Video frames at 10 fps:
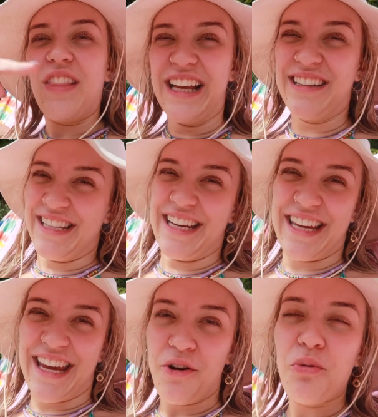the little
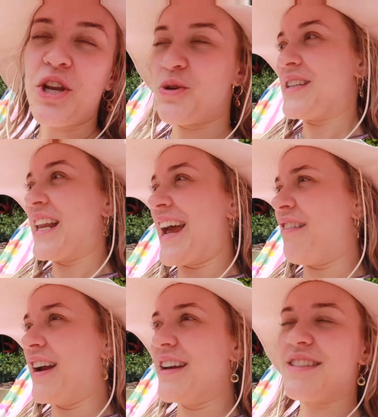dinghy, which was
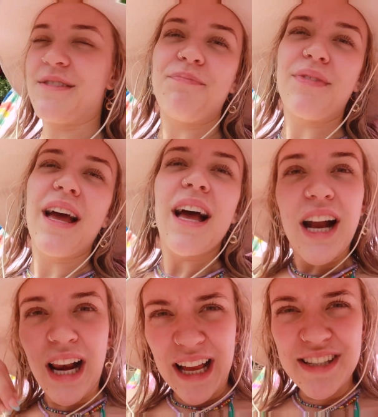hilarious.
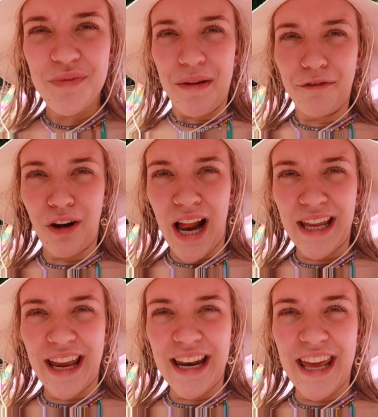Glasses went
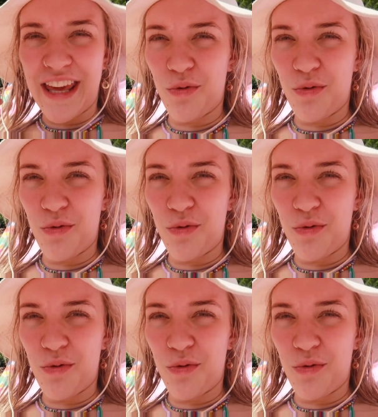flying.